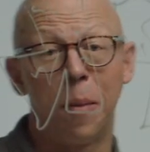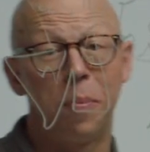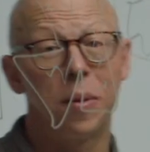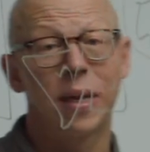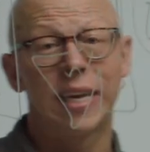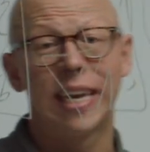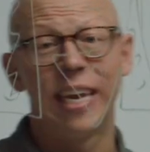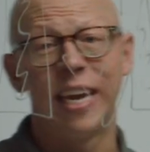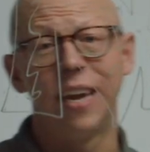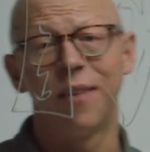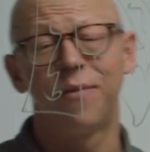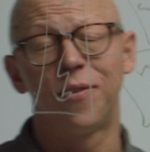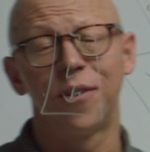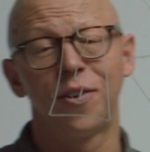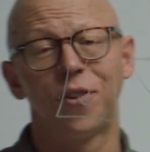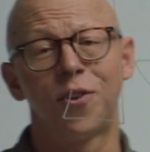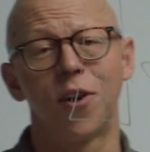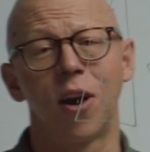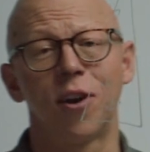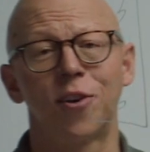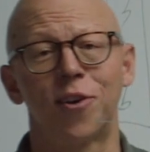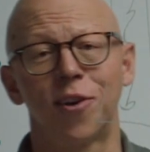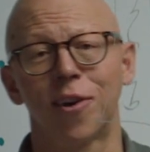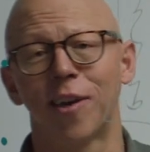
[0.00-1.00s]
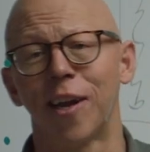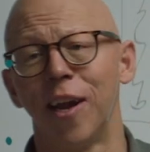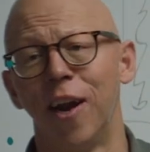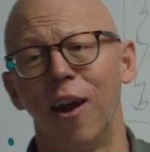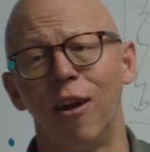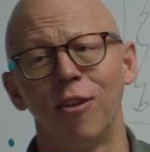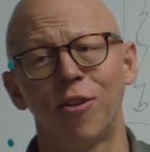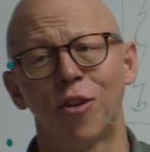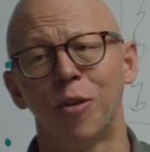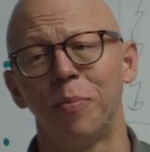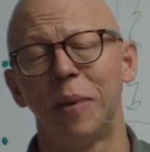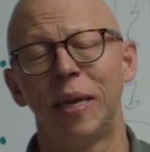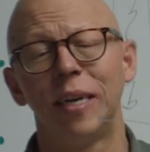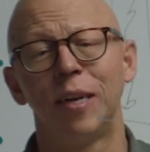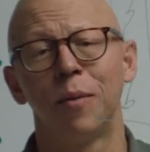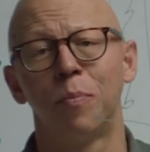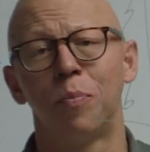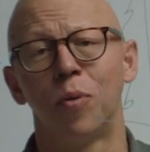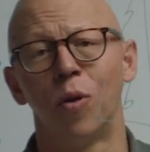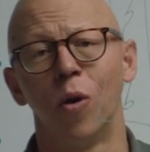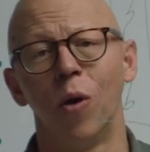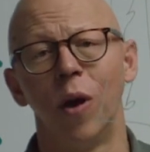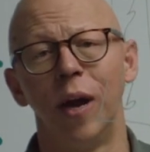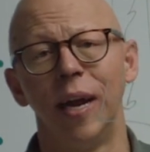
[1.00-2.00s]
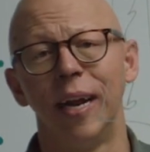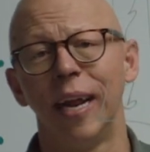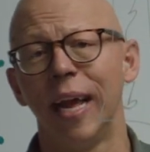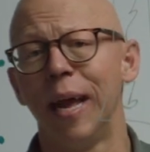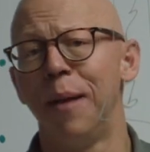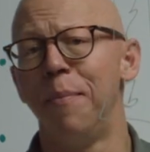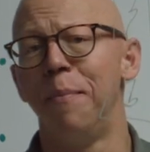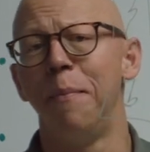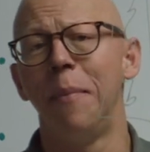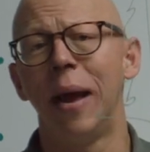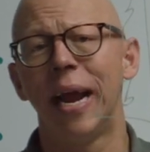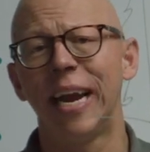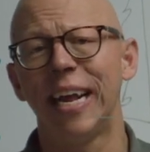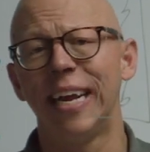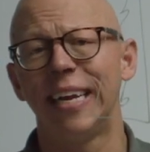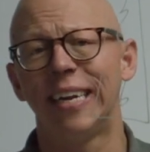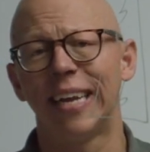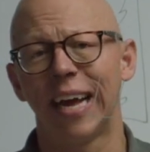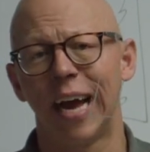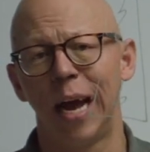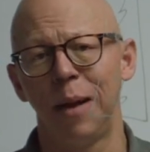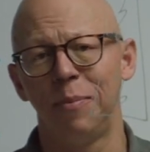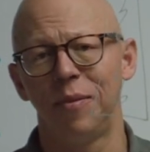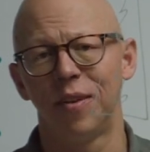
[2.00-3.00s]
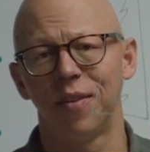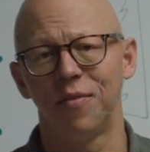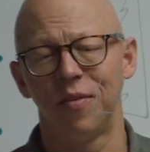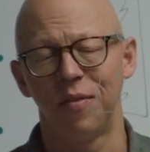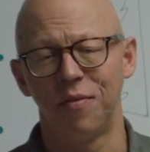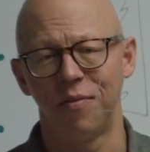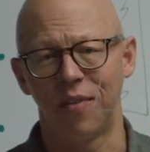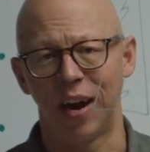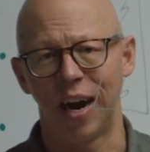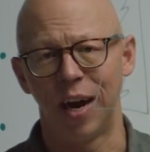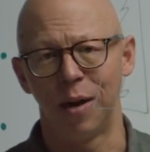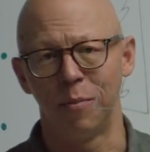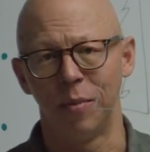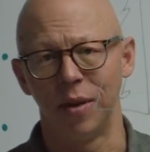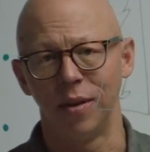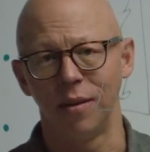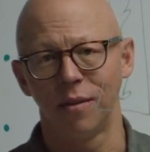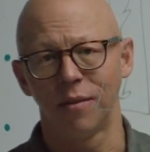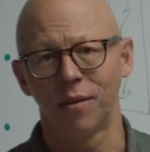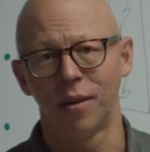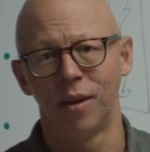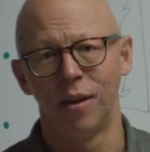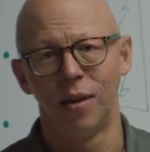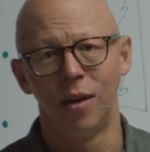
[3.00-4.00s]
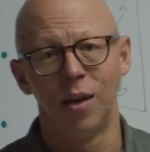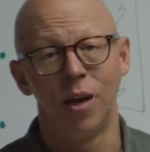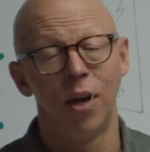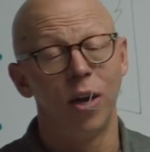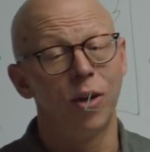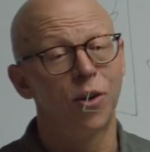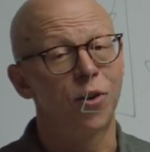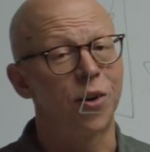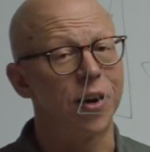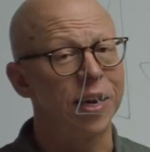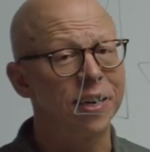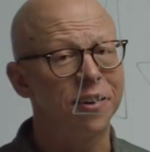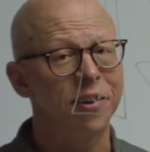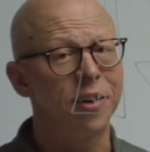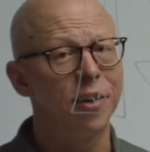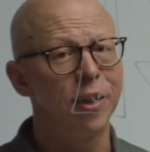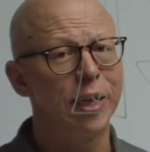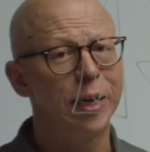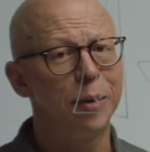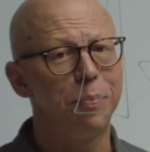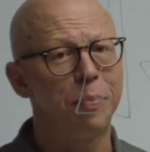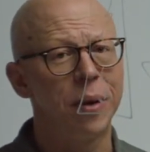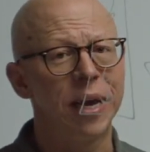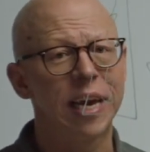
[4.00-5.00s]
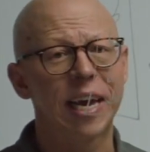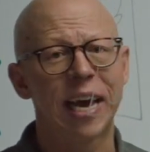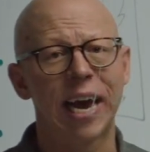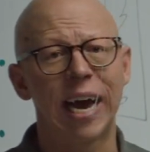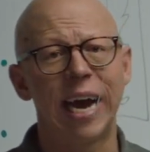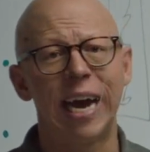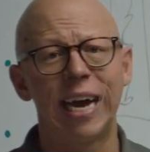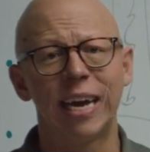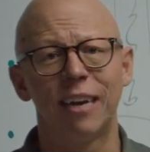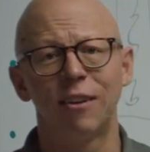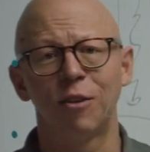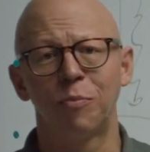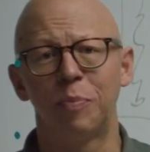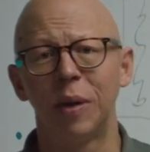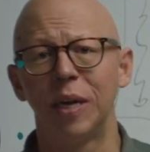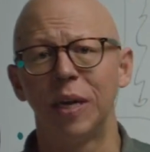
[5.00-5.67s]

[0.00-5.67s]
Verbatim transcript: Public key infrastructure can also be deployed in many types of environments. Traditionally, PKI has